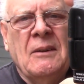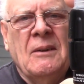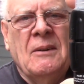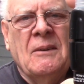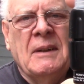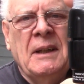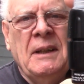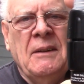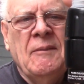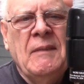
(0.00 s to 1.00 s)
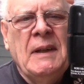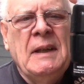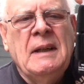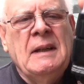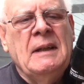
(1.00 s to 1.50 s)
okay?
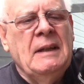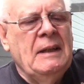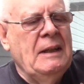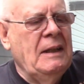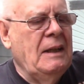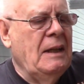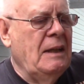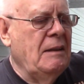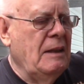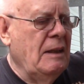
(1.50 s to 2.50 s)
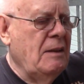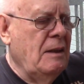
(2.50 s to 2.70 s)
And it